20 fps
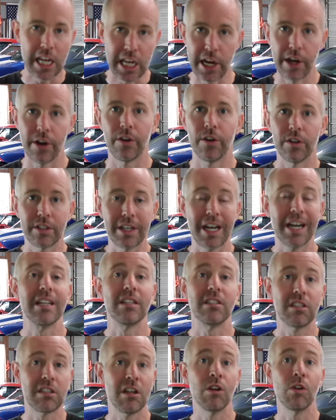years, and
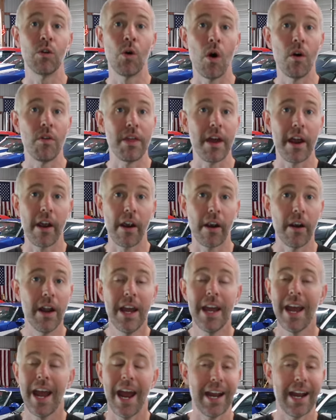it's still on there,